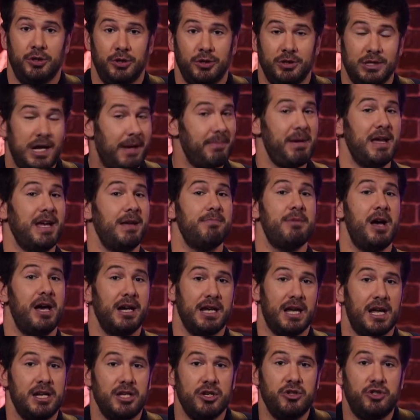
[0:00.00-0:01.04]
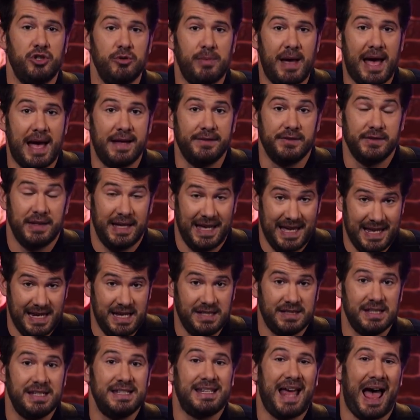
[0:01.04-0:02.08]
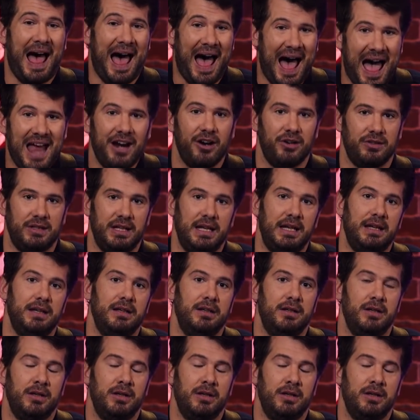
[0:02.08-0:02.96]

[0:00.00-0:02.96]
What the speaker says: not making money on YouTube ads. It is entirely